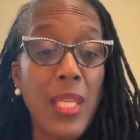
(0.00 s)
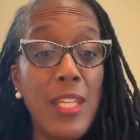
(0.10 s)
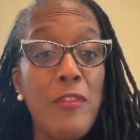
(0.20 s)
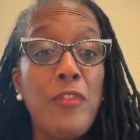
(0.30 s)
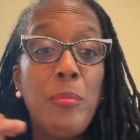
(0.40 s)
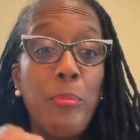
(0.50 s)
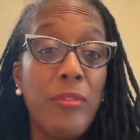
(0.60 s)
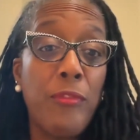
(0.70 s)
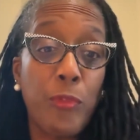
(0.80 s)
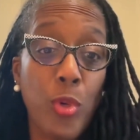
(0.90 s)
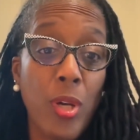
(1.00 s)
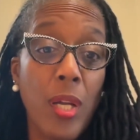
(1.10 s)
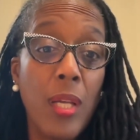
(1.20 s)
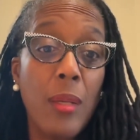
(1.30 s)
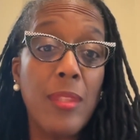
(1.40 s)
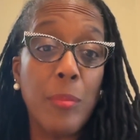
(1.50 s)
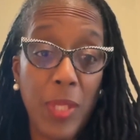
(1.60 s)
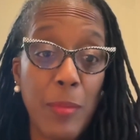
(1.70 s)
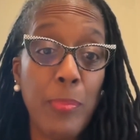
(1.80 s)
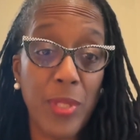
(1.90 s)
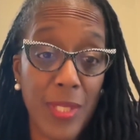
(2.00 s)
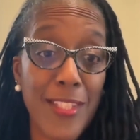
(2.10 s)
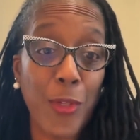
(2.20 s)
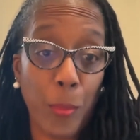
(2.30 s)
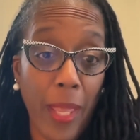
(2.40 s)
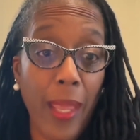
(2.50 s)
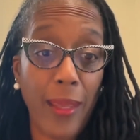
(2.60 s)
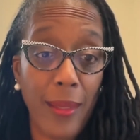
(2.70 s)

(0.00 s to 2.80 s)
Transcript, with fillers: even before the people disobey